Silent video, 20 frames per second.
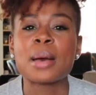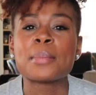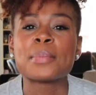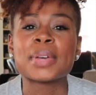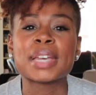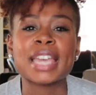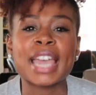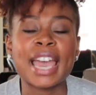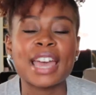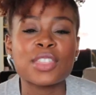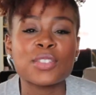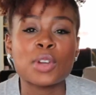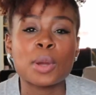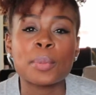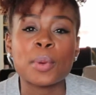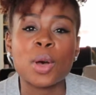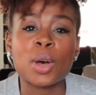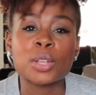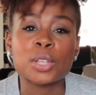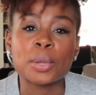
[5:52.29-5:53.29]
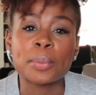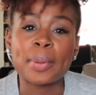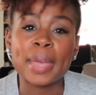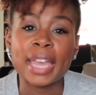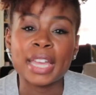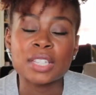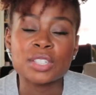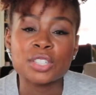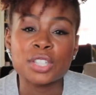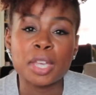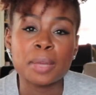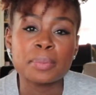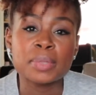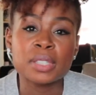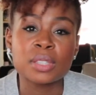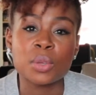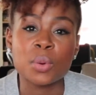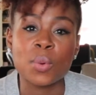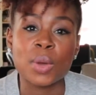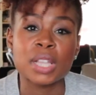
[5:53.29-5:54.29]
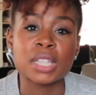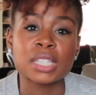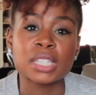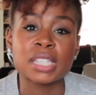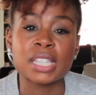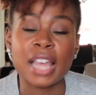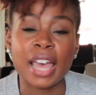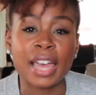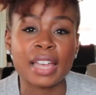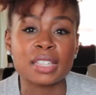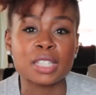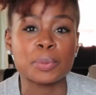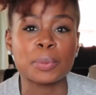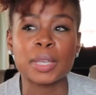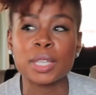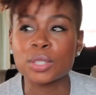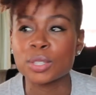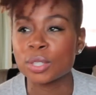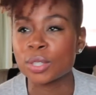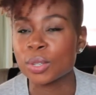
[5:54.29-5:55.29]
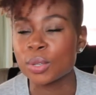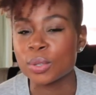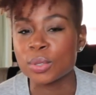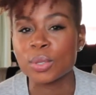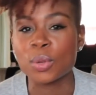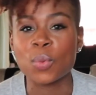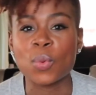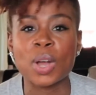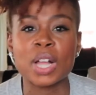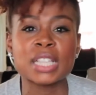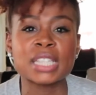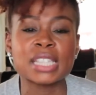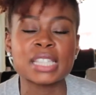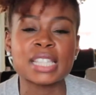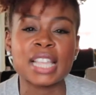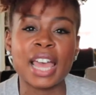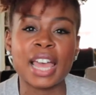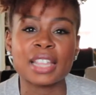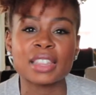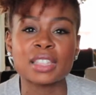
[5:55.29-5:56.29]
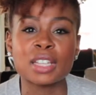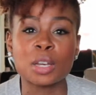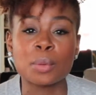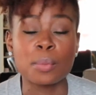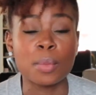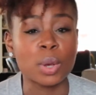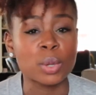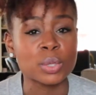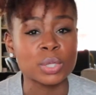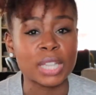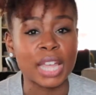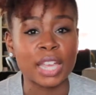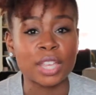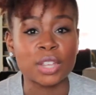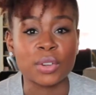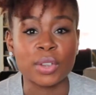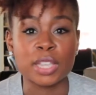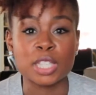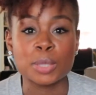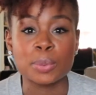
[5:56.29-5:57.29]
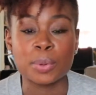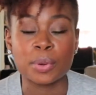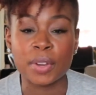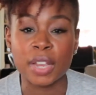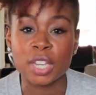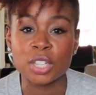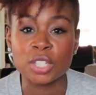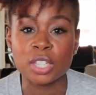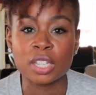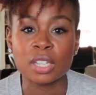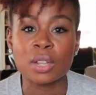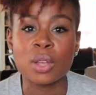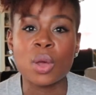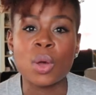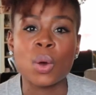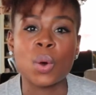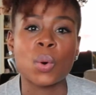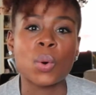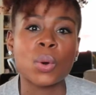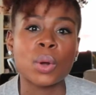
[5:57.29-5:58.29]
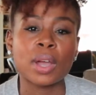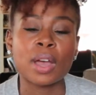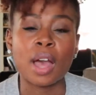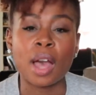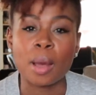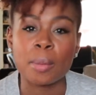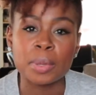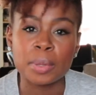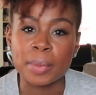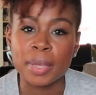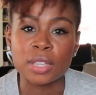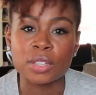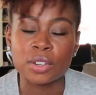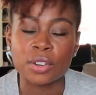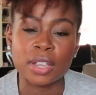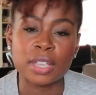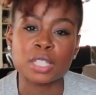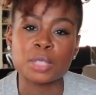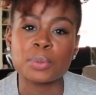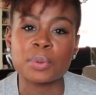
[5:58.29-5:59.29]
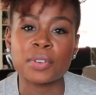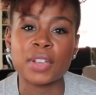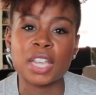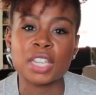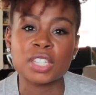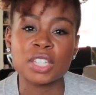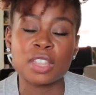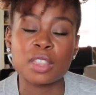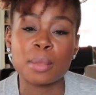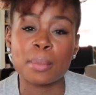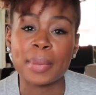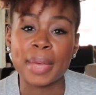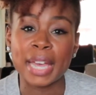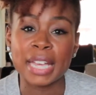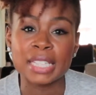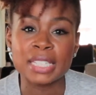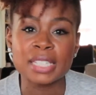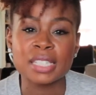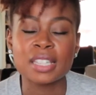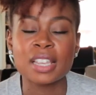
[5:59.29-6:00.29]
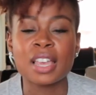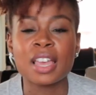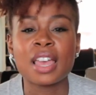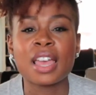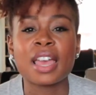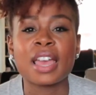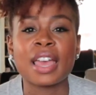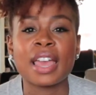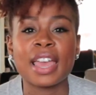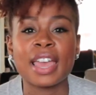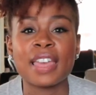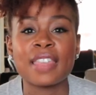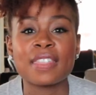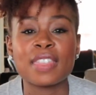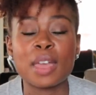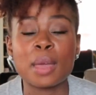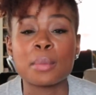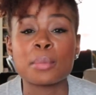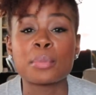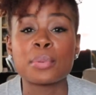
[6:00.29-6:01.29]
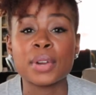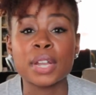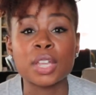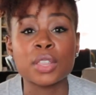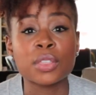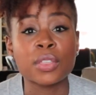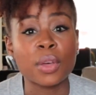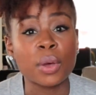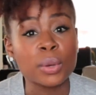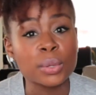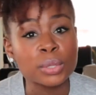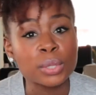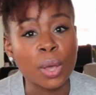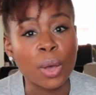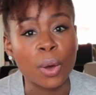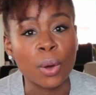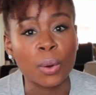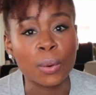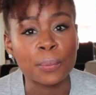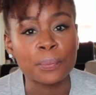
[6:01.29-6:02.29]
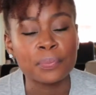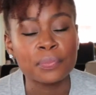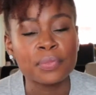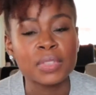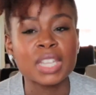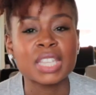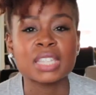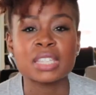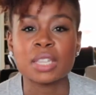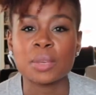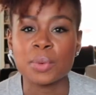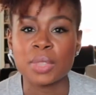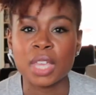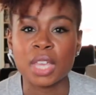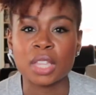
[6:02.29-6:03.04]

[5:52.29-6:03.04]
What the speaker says: But gather up all your paint chips, the ones that speak to you, the ones that look most like your inspiration or complement your inspiration the best, and then bring those home, see what